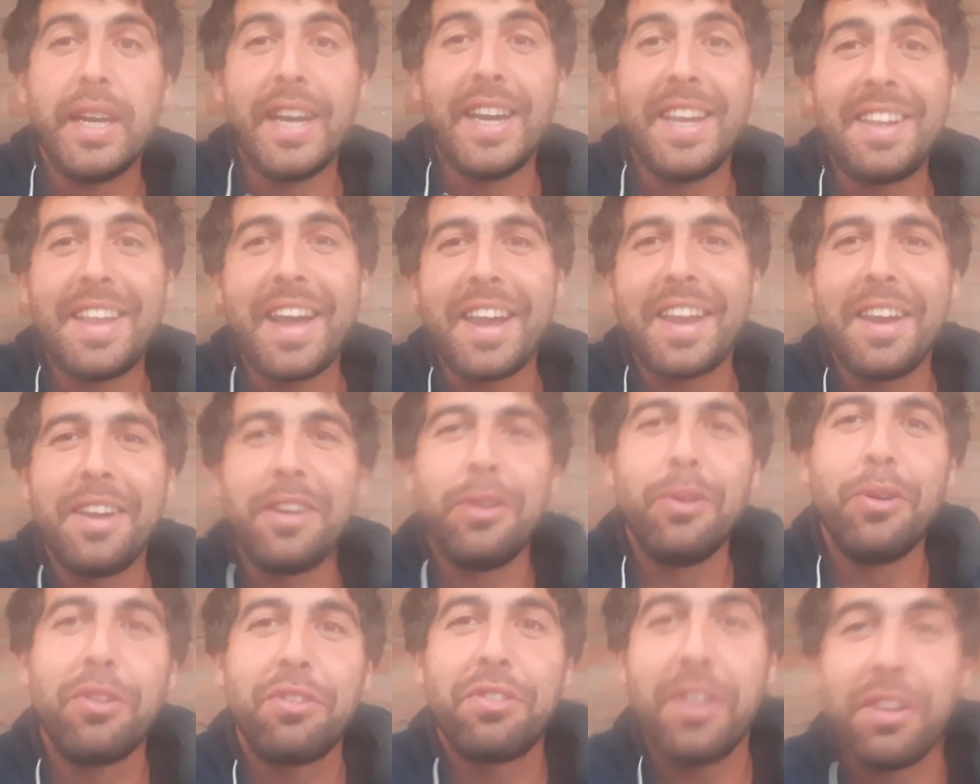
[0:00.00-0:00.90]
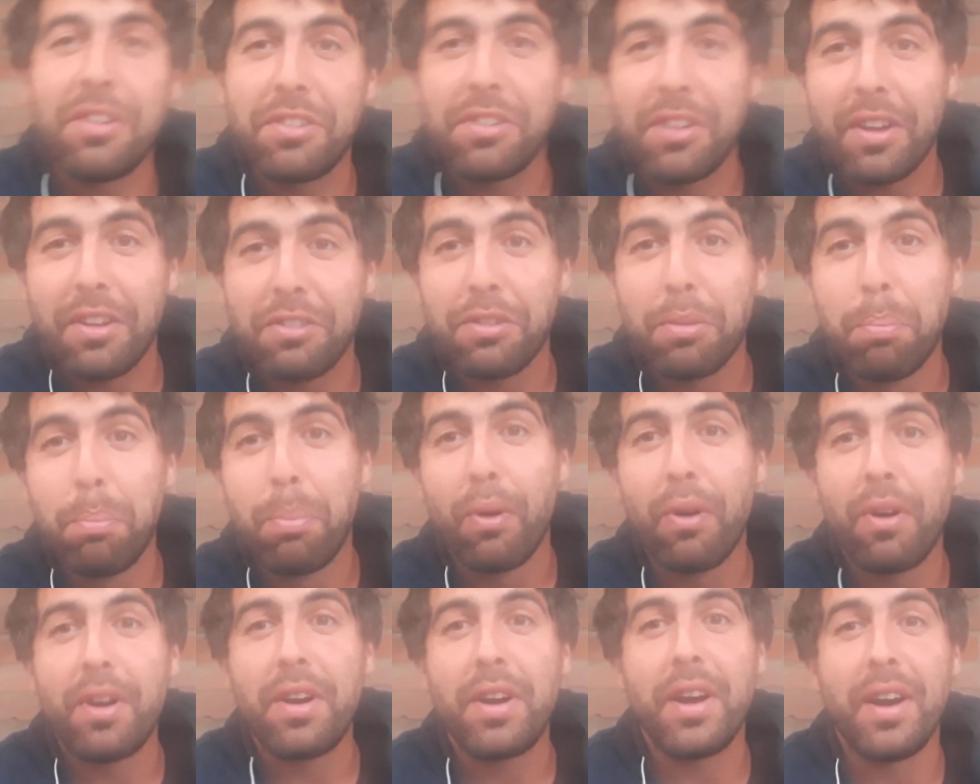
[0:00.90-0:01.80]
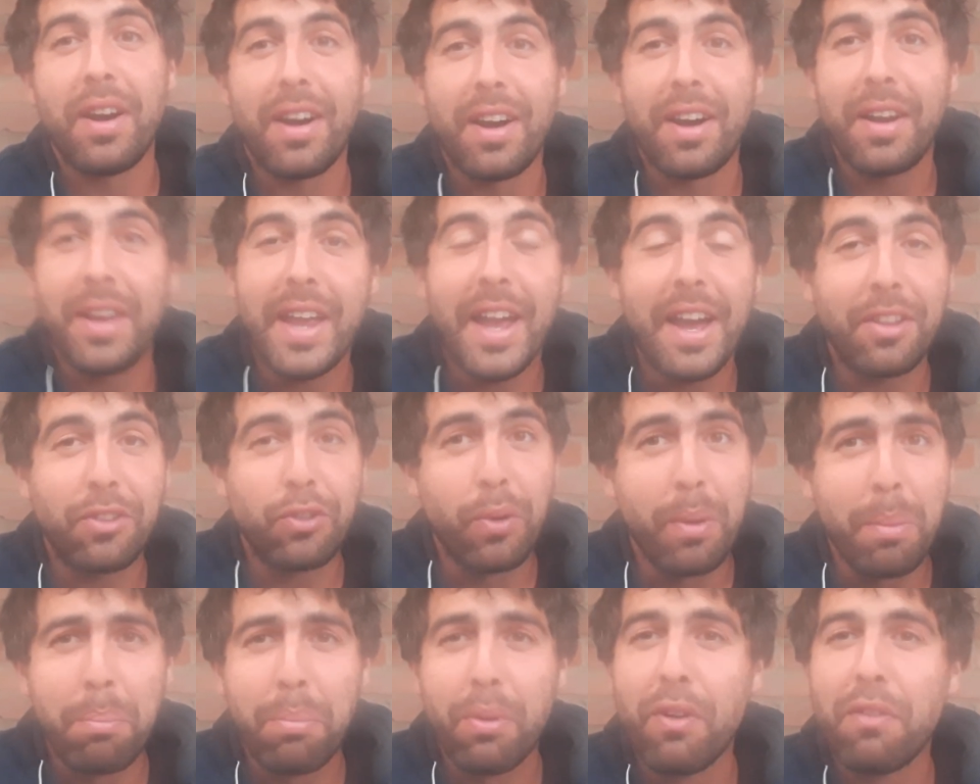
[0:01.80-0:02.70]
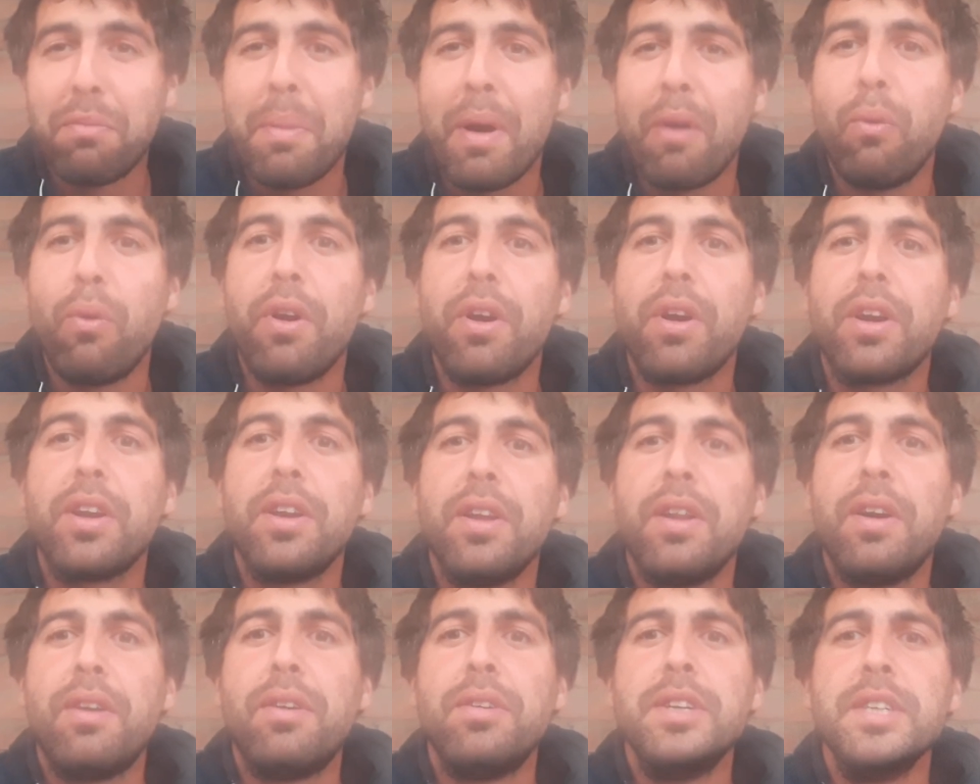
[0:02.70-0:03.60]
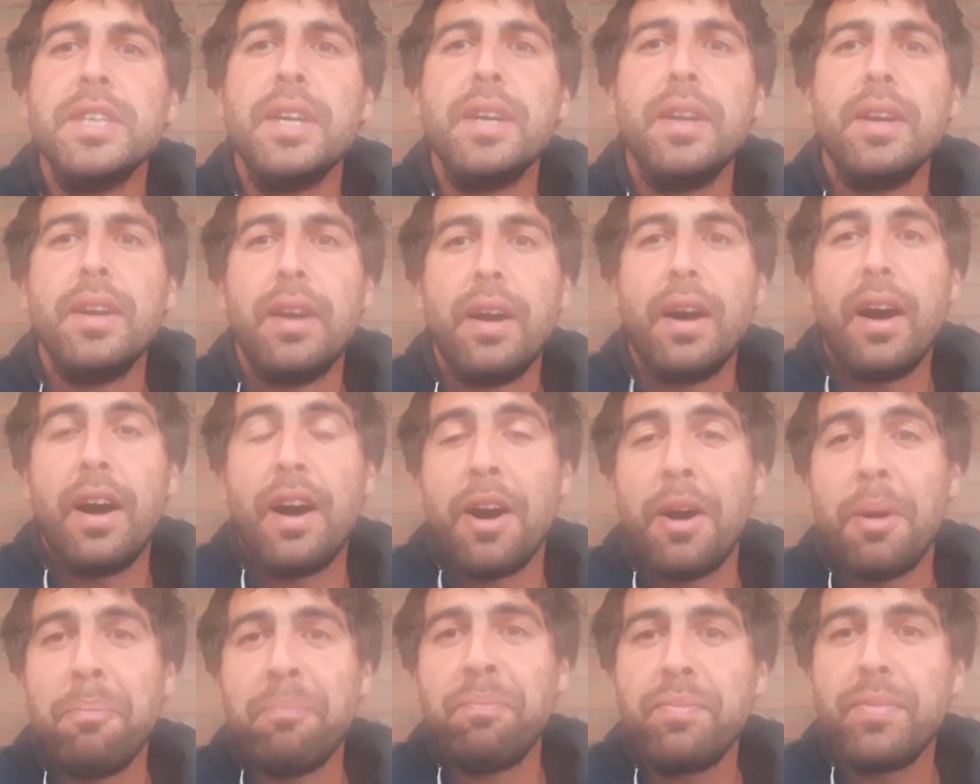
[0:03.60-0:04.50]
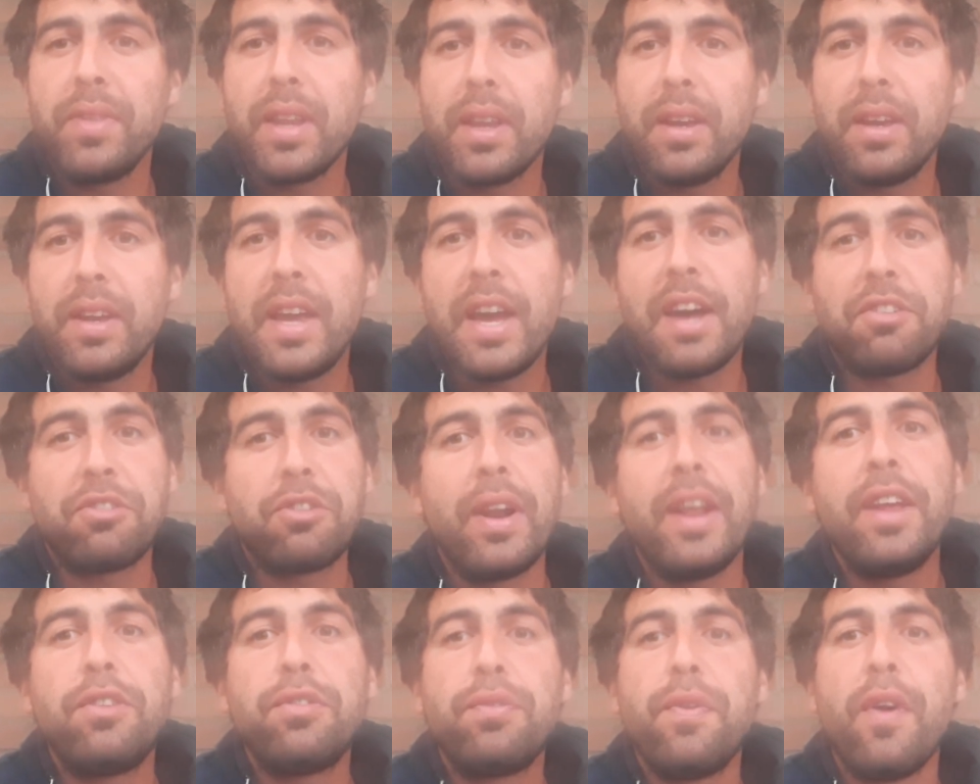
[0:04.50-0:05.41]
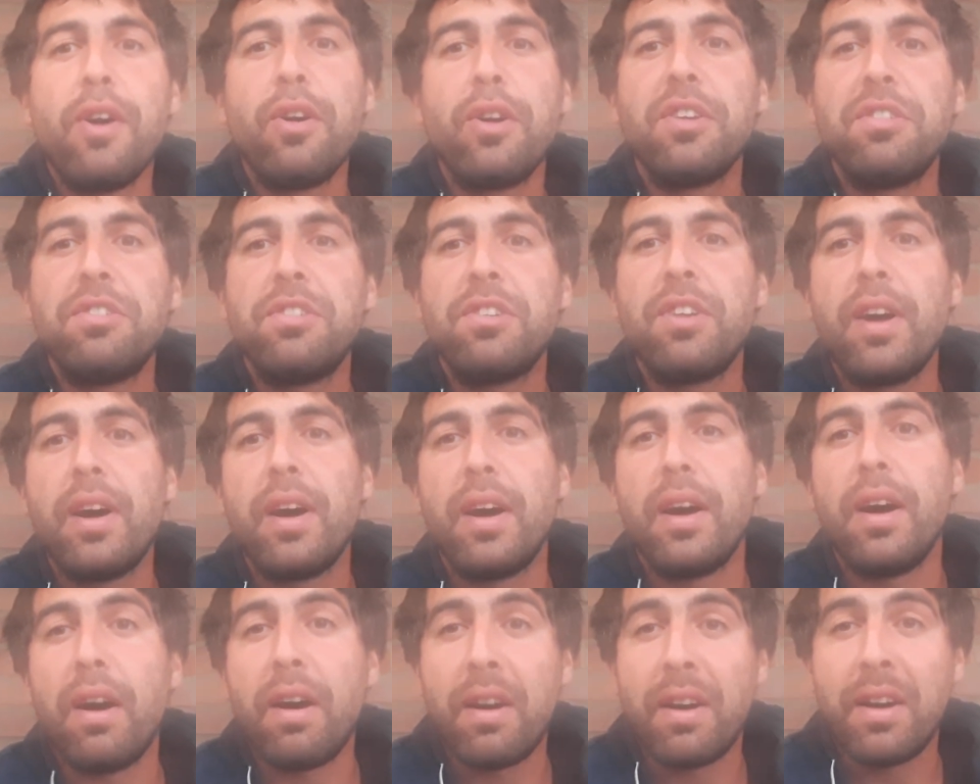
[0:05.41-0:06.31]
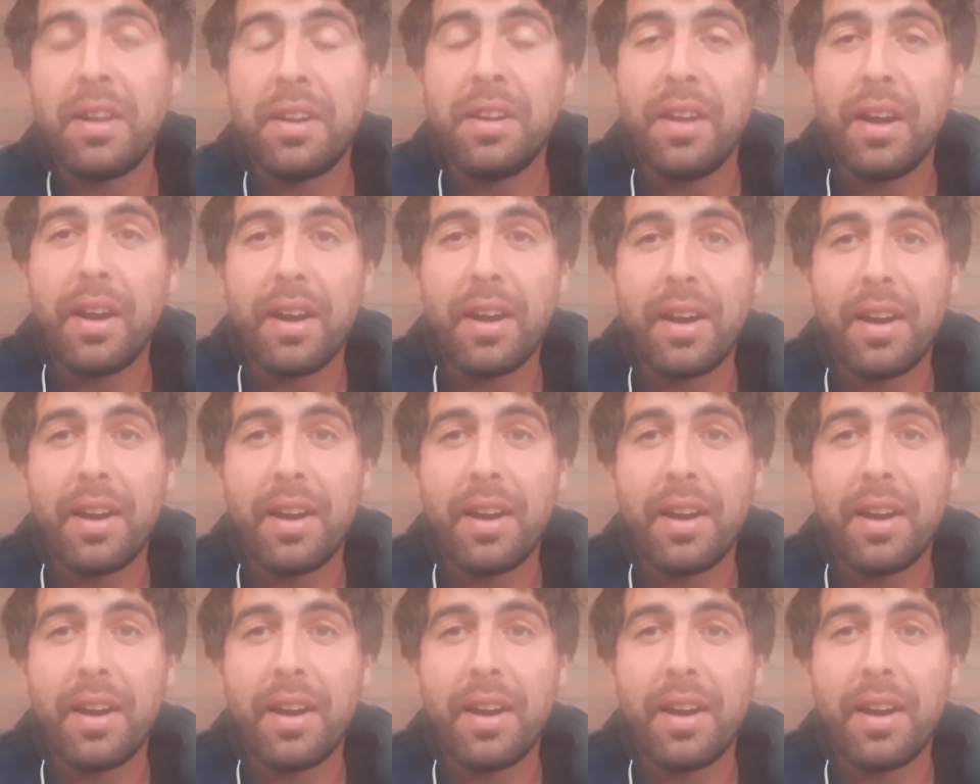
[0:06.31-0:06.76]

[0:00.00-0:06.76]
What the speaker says: And I can use this support to improve my work, you know? So let's focus on